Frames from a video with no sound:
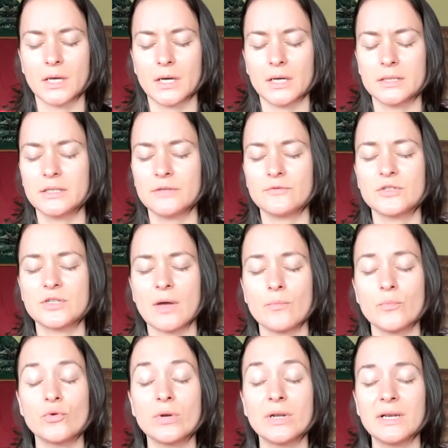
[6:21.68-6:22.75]
And if
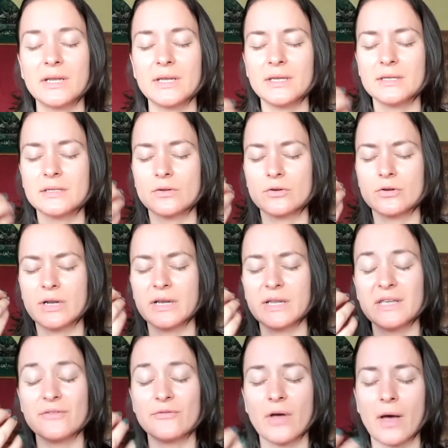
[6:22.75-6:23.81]
some release or
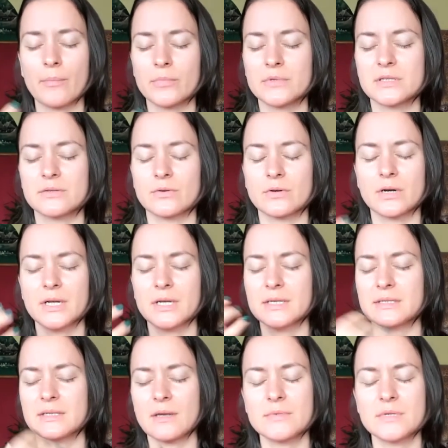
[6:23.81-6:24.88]
relief happens or
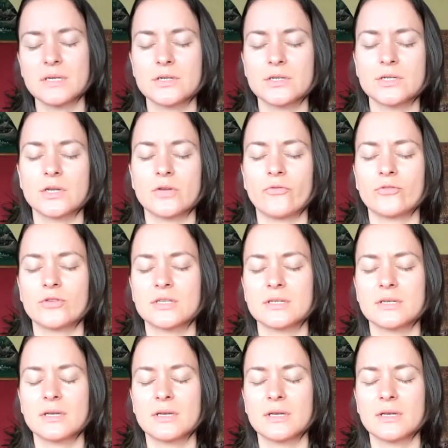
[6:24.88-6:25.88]
something shifts,